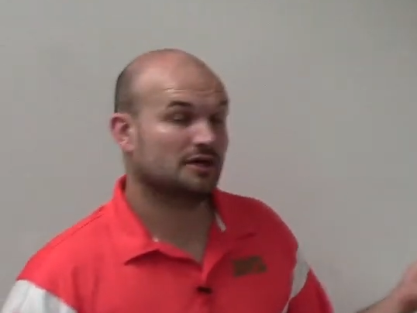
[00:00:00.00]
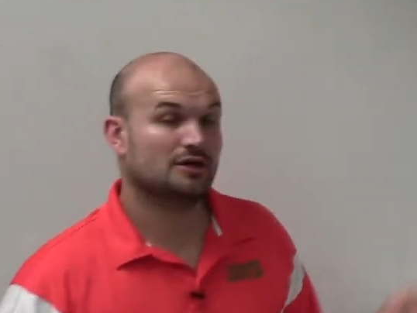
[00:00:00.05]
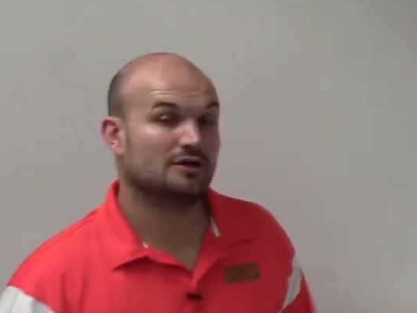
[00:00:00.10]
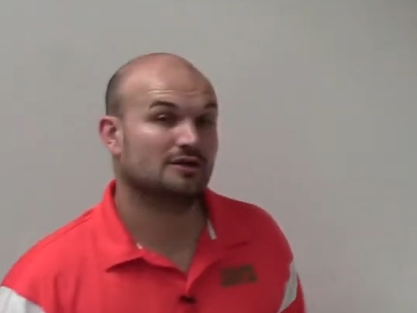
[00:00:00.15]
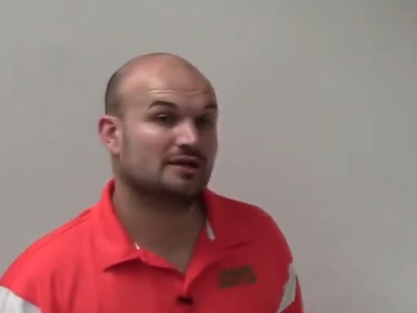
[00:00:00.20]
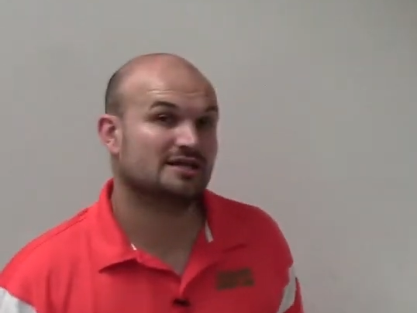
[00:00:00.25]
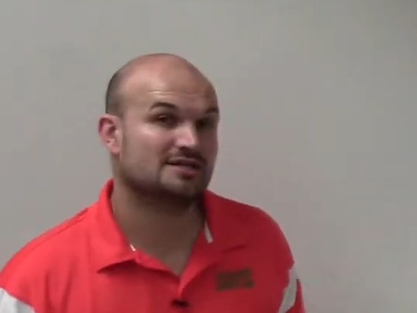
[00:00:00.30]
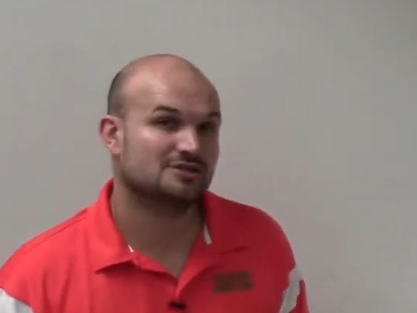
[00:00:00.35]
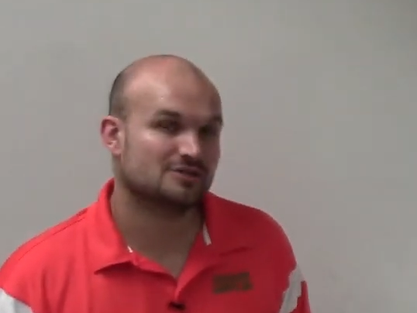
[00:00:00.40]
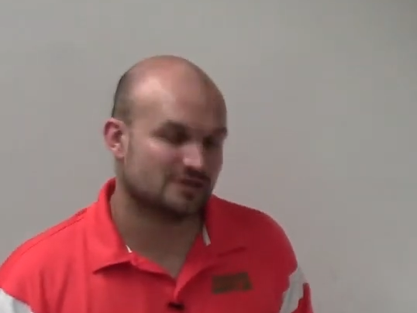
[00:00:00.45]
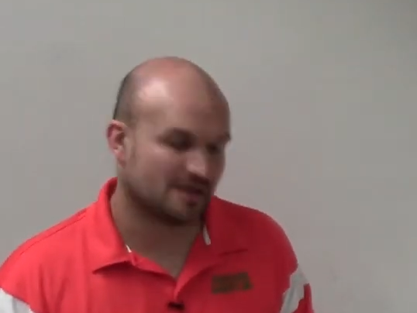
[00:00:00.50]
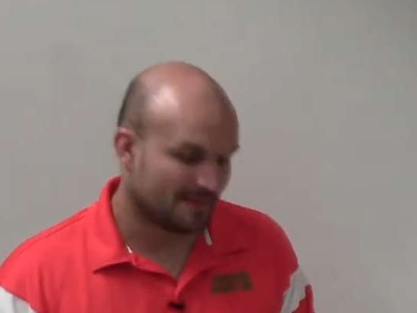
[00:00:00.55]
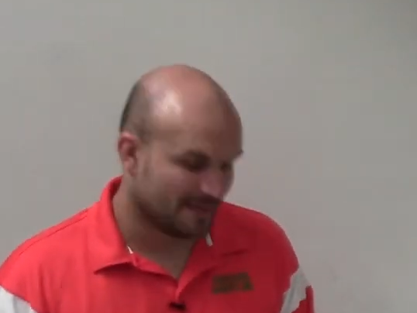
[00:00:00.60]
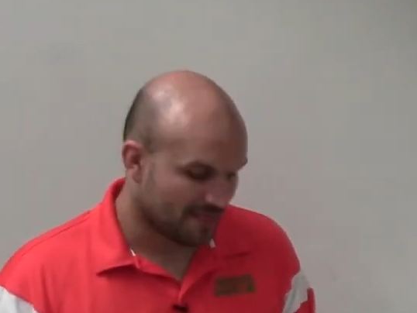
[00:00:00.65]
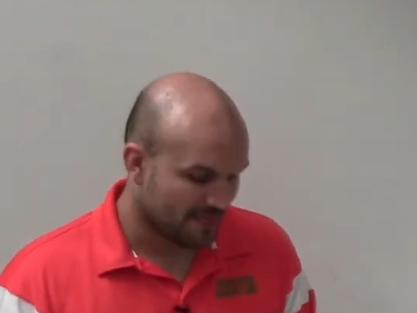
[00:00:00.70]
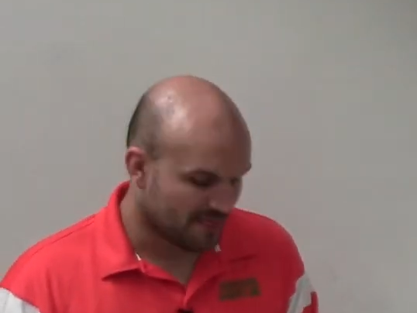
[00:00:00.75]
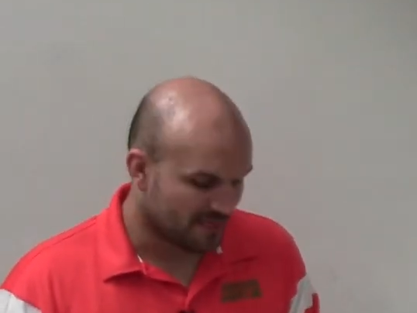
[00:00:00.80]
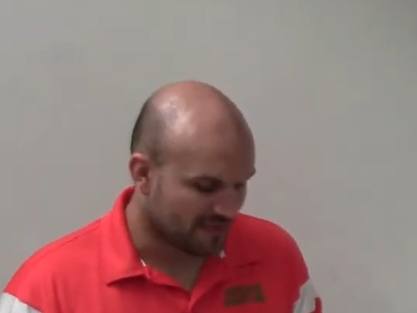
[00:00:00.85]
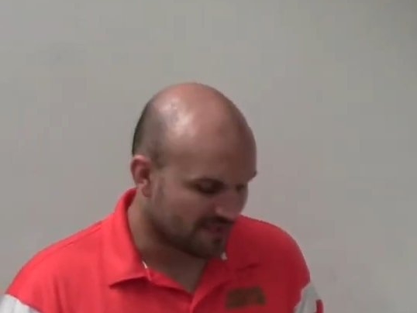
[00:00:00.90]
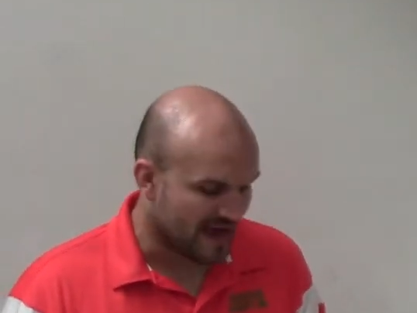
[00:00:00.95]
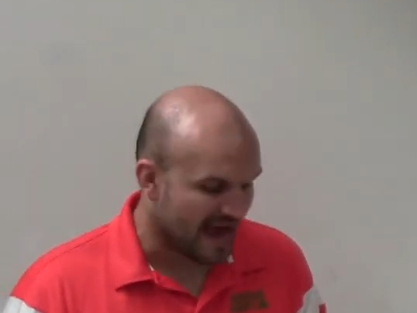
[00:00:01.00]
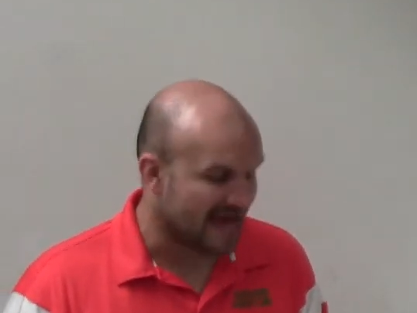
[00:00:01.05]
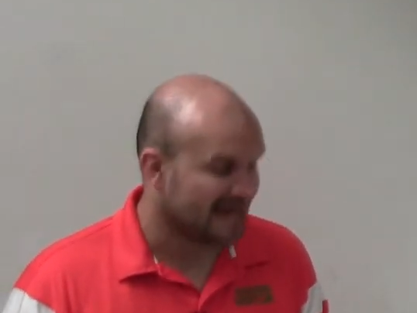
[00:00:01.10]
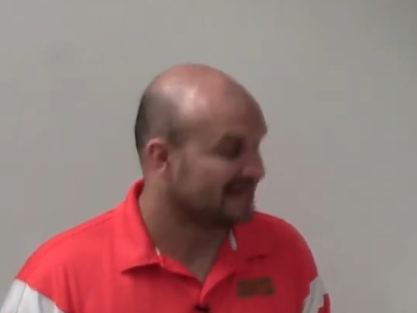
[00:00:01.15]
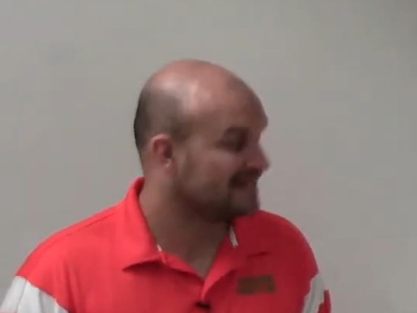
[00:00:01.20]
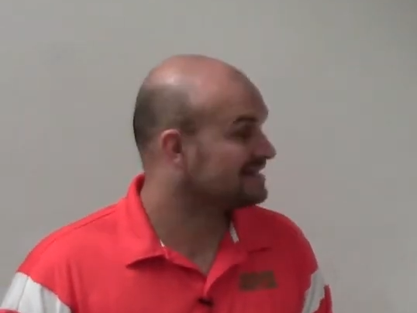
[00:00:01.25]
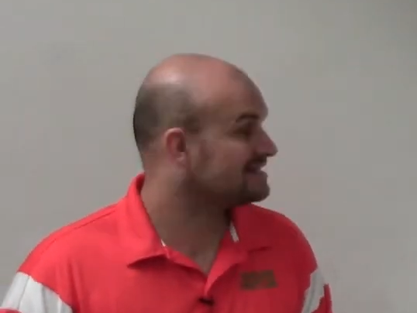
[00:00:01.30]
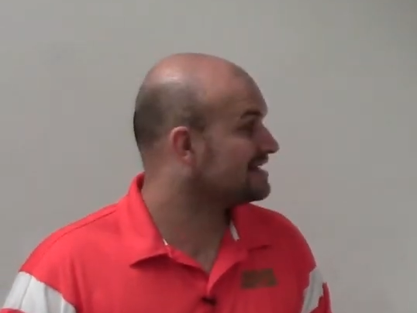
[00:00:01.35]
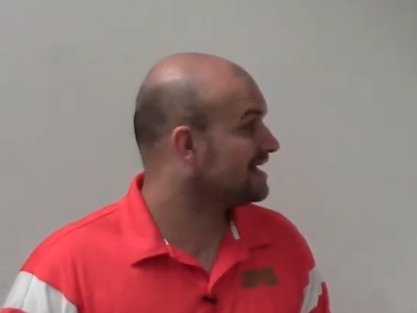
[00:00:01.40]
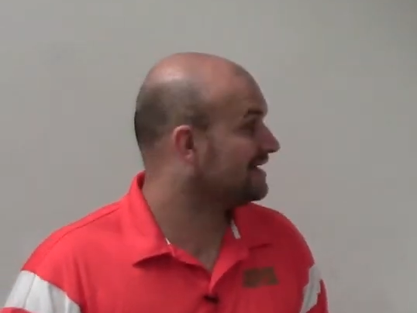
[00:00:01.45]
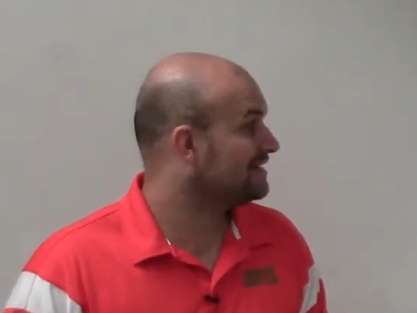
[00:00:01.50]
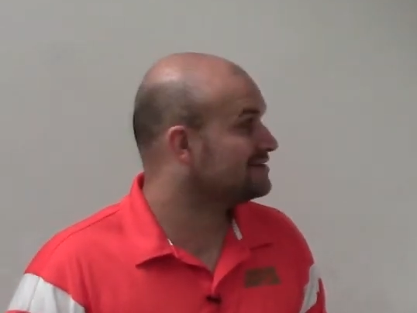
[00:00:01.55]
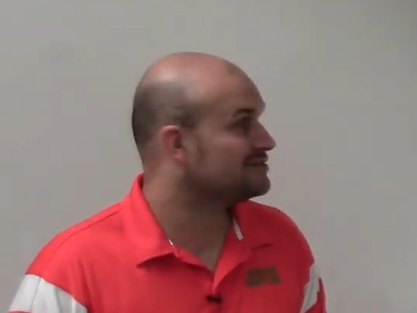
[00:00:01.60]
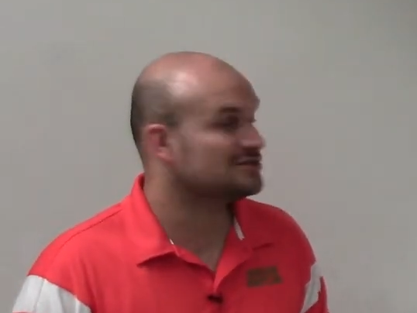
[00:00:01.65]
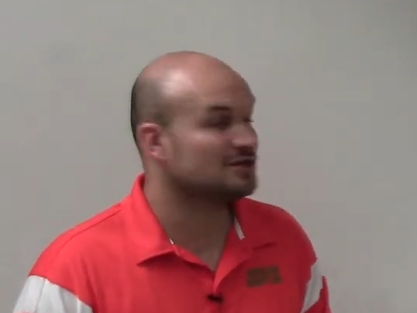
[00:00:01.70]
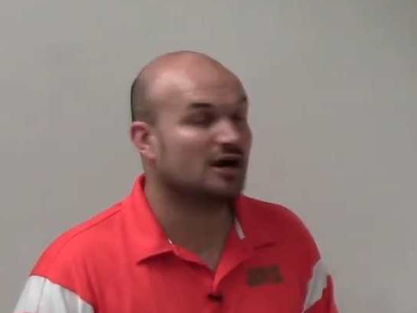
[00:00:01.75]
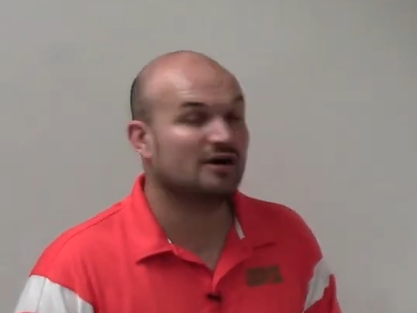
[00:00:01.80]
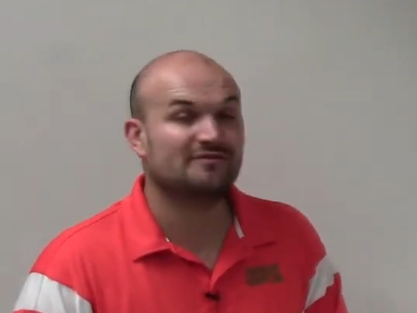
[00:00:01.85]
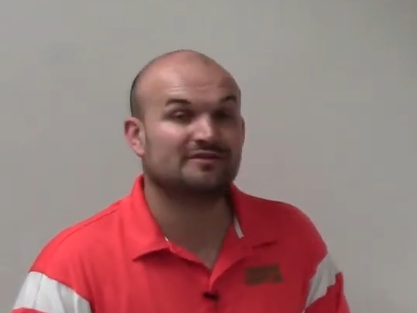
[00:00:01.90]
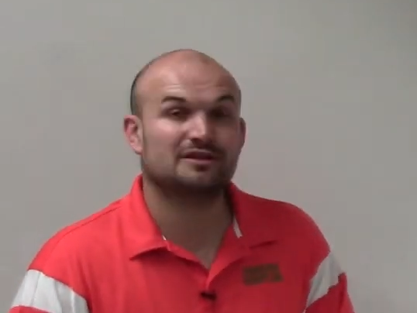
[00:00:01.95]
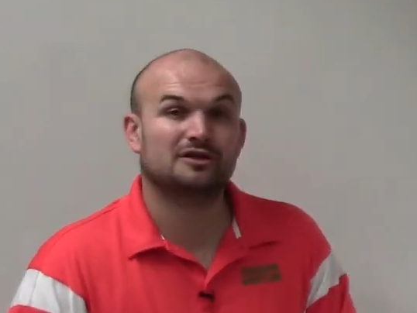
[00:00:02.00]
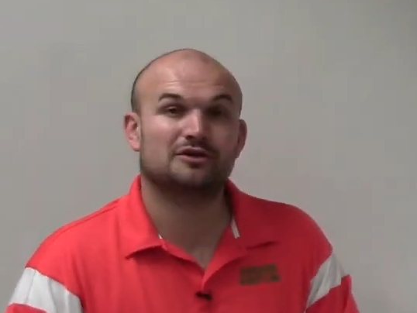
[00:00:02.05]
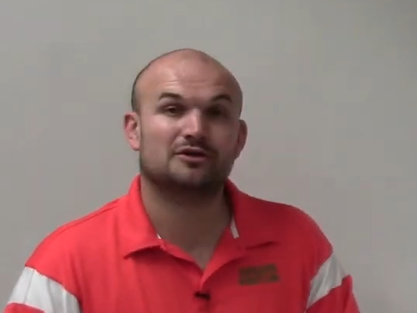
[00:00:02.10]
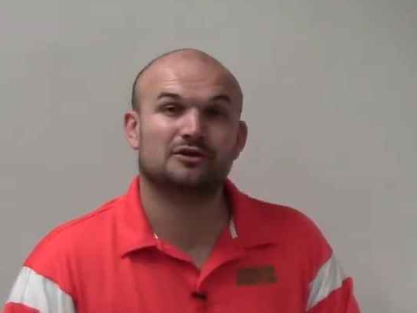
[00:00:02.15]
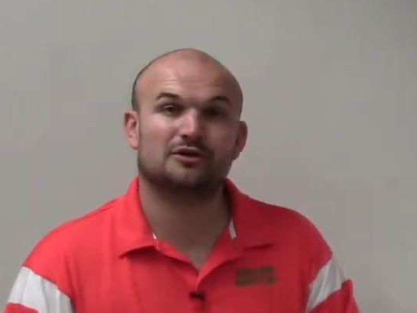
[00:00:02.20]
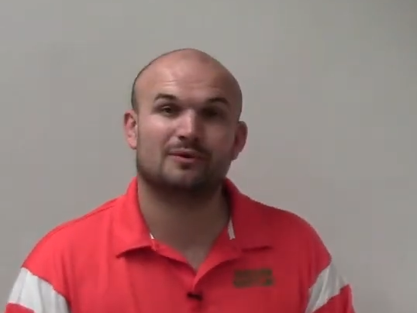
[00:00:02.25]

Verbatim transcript: you go, ladies and gentlemen. That is how you solve a literal